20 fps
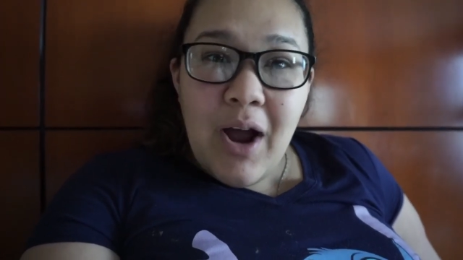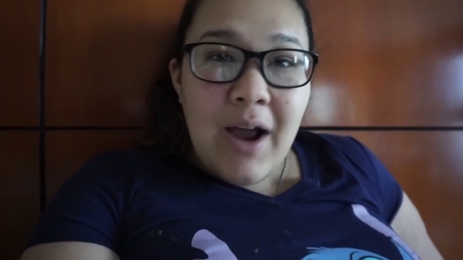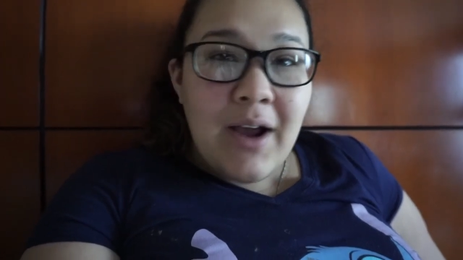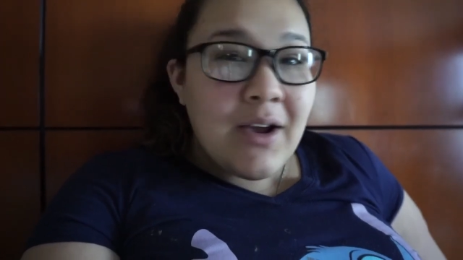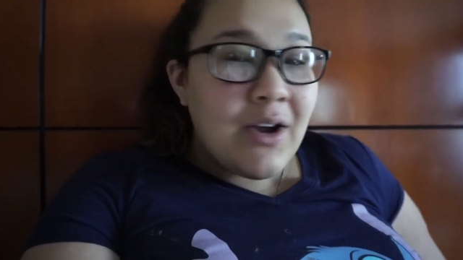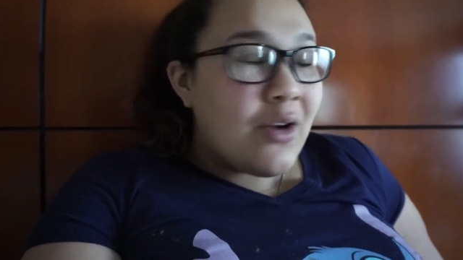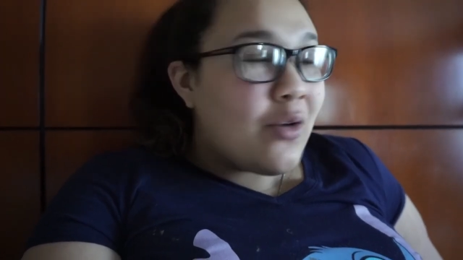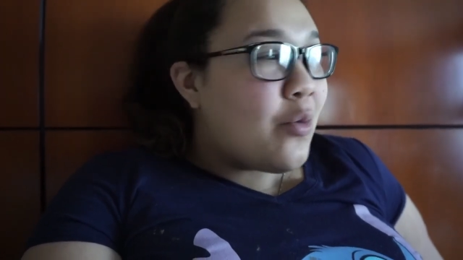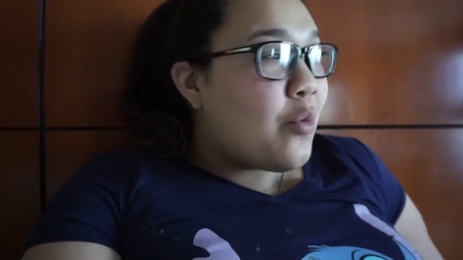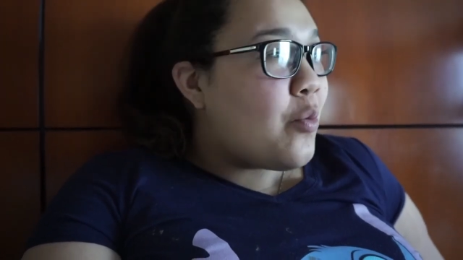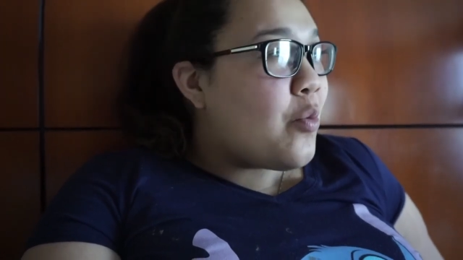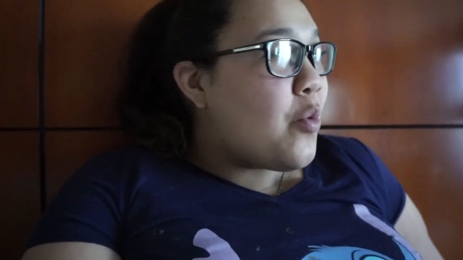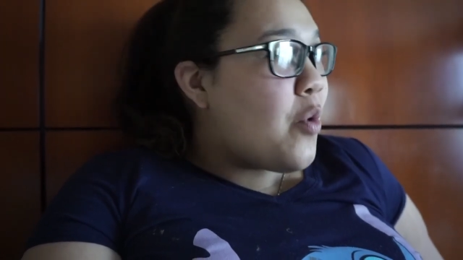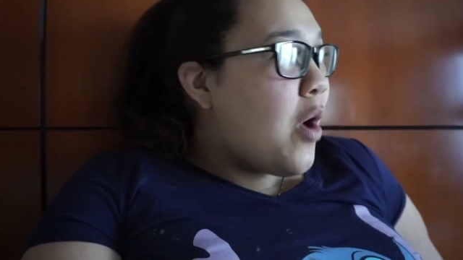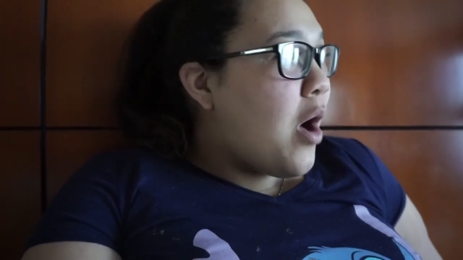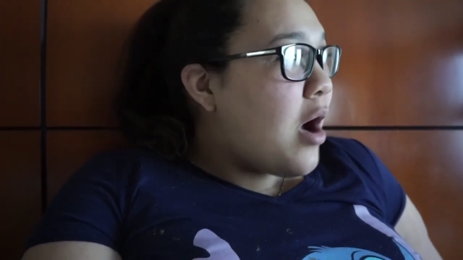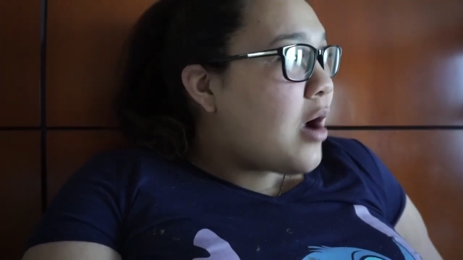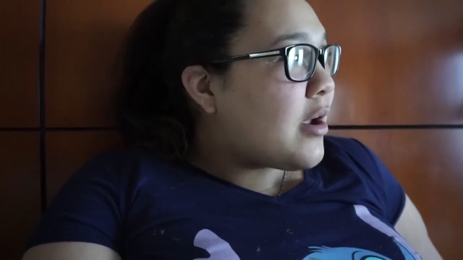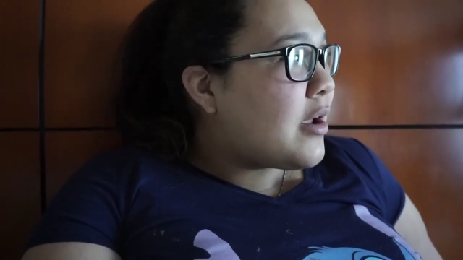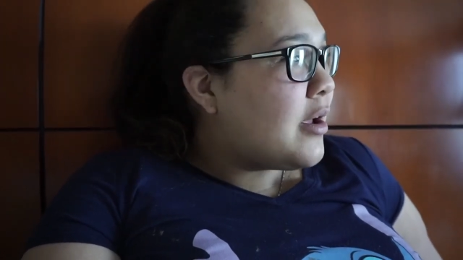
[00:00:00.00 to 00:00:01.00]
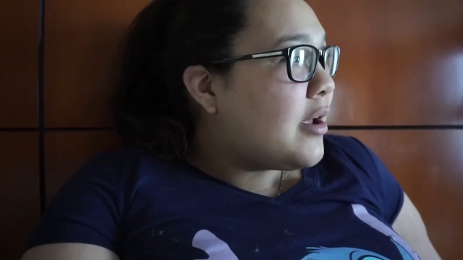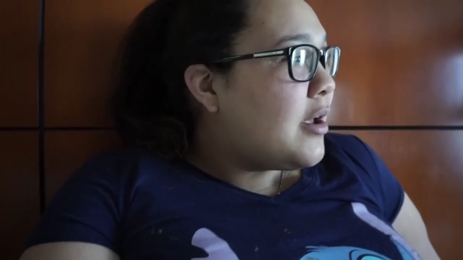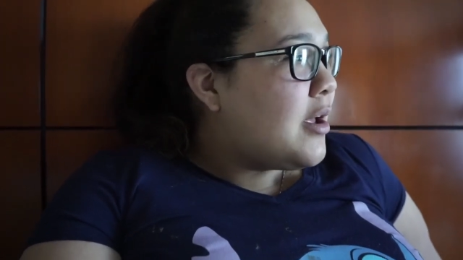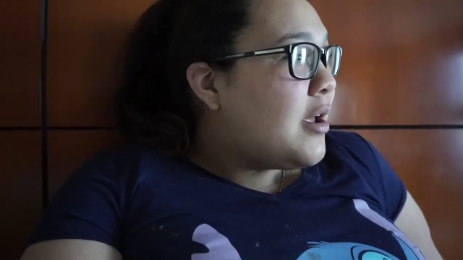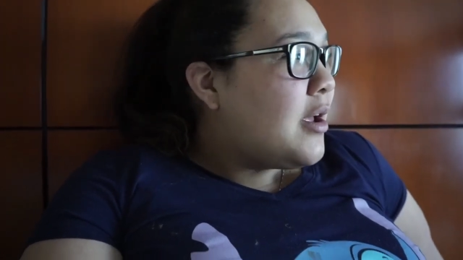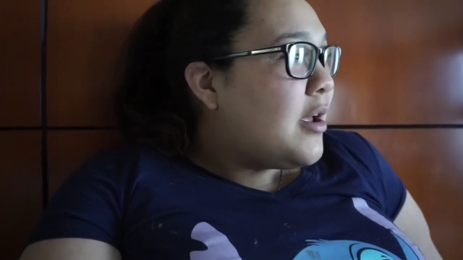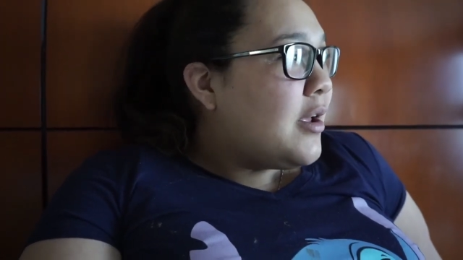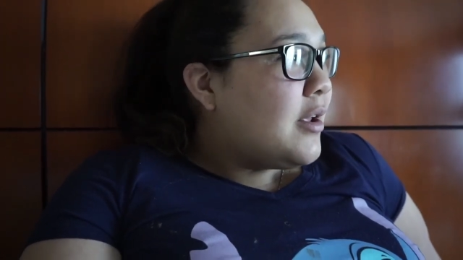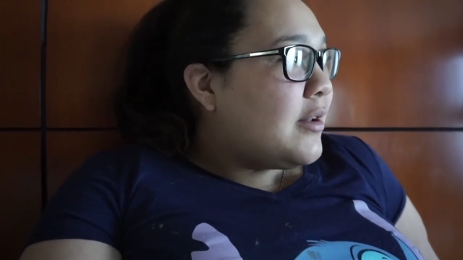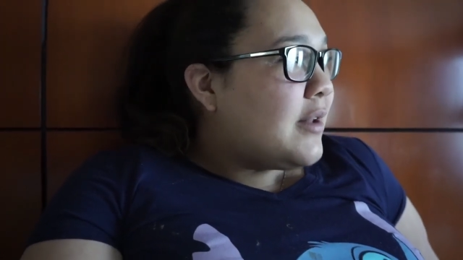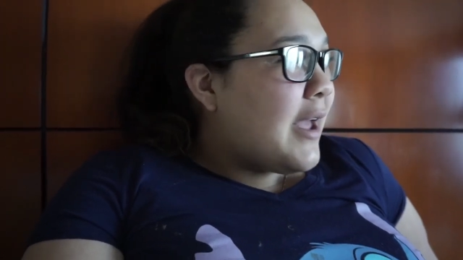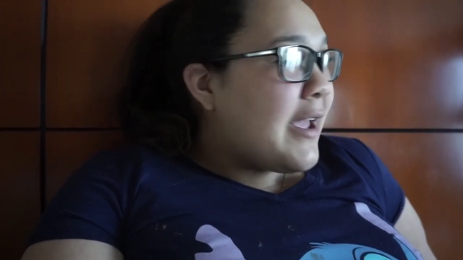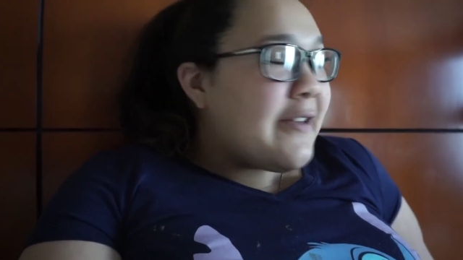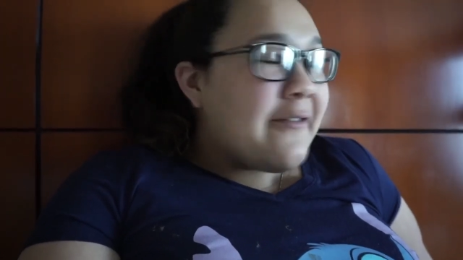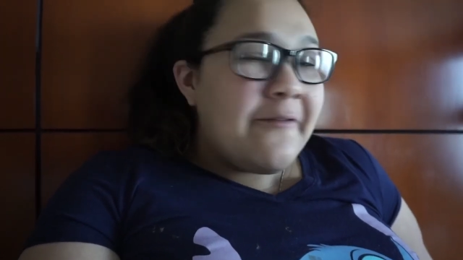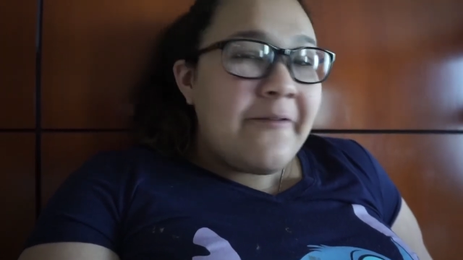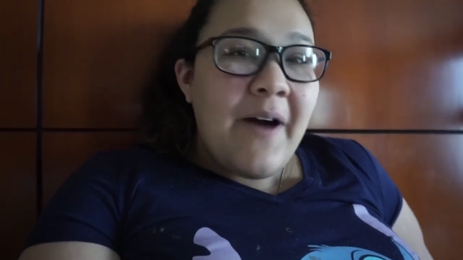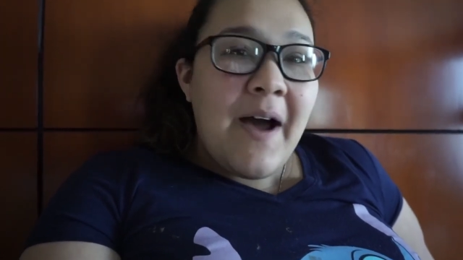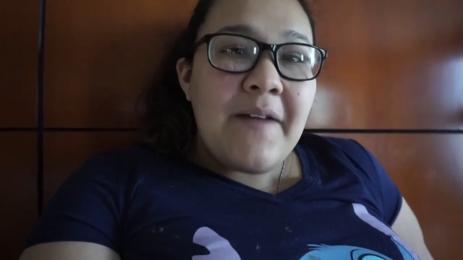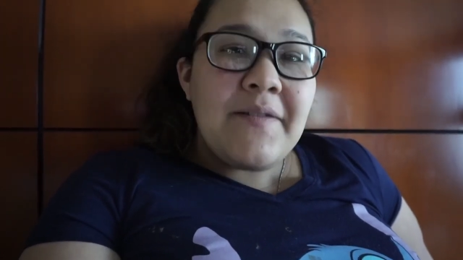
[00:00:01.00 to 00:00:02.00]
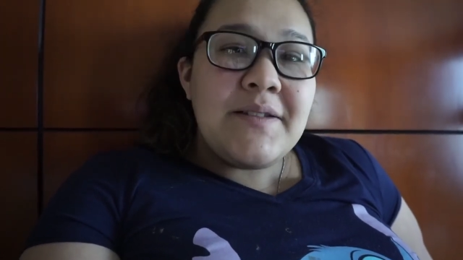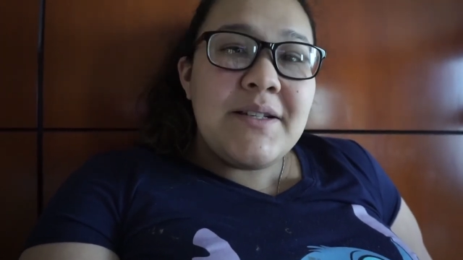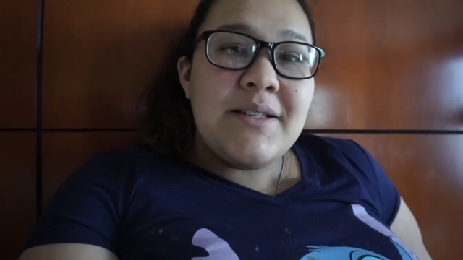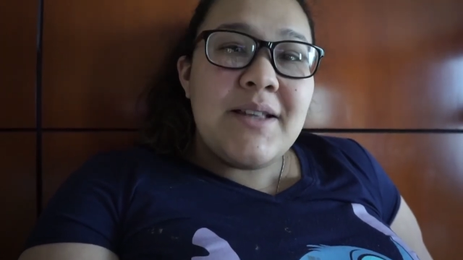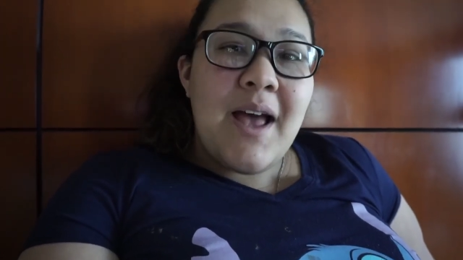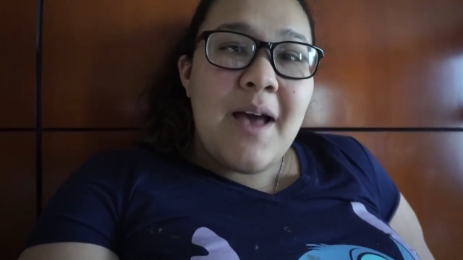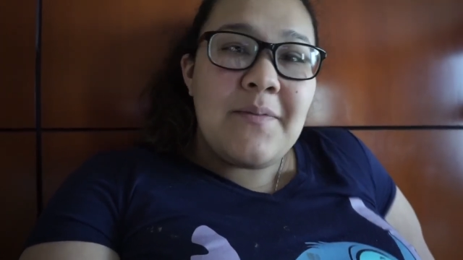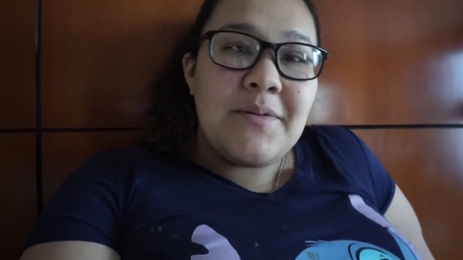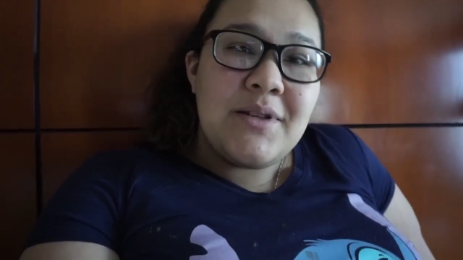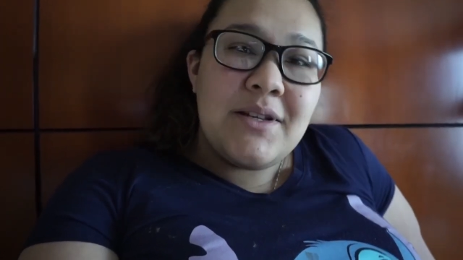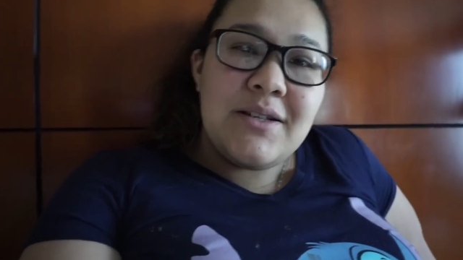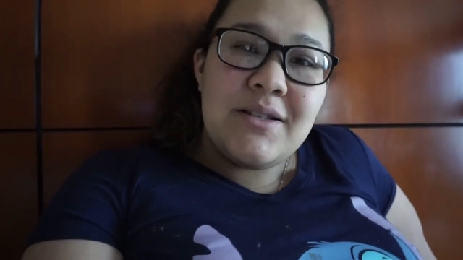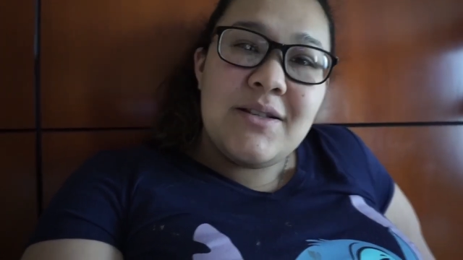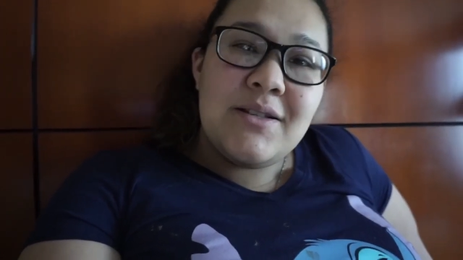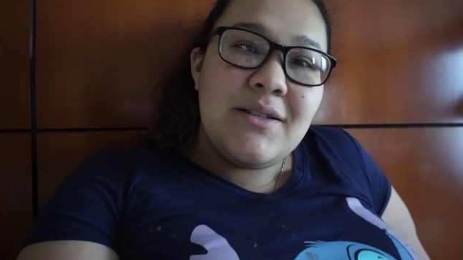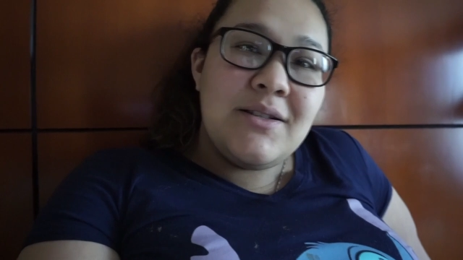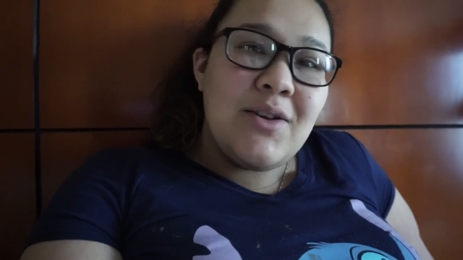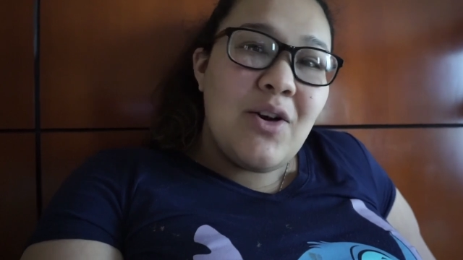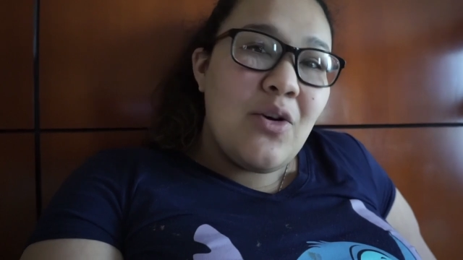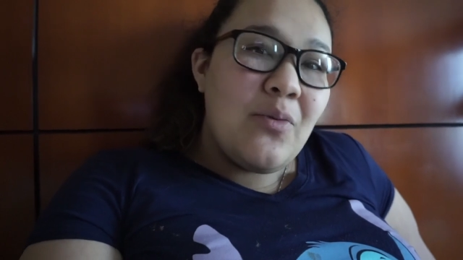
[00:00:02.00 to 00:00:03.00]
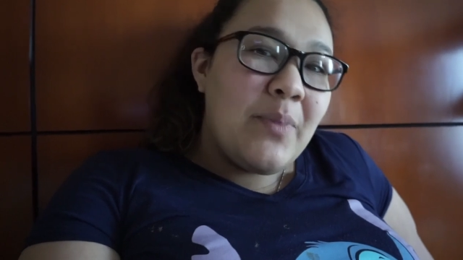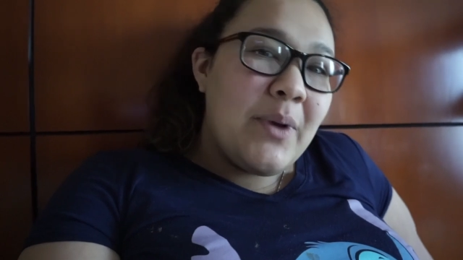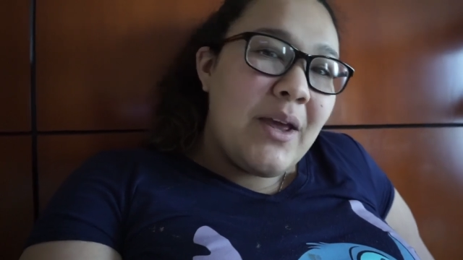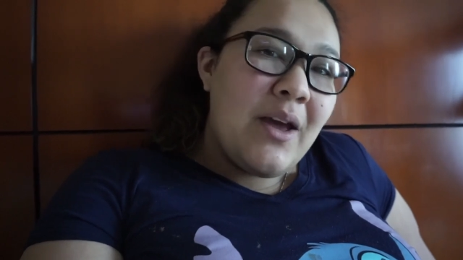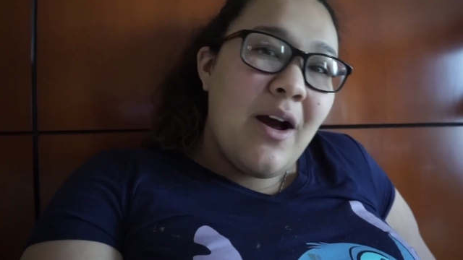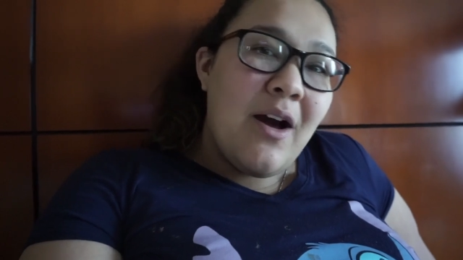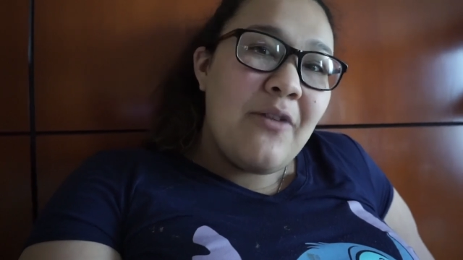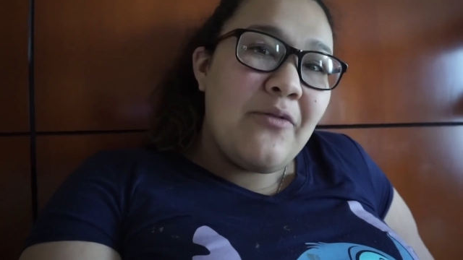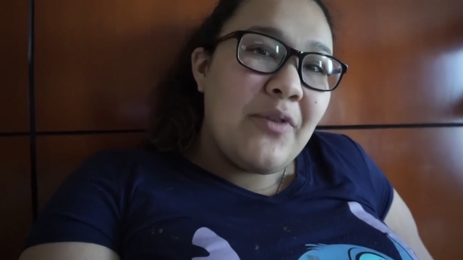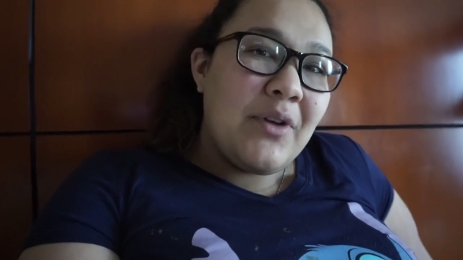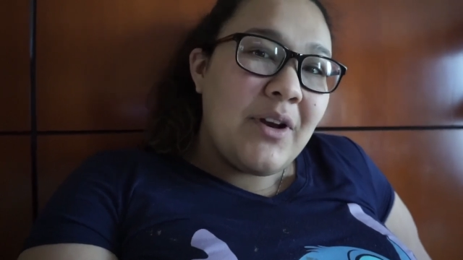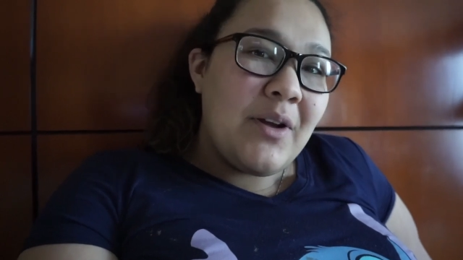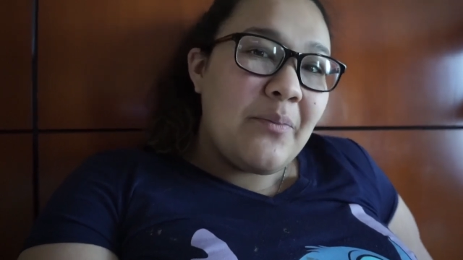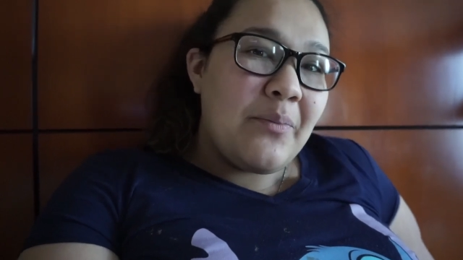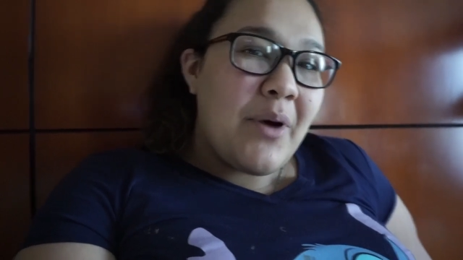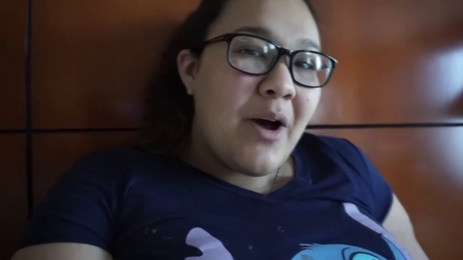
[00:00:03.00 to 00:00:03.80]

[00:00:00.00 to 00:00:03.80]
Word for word: I could walk like five steps and still be huffing and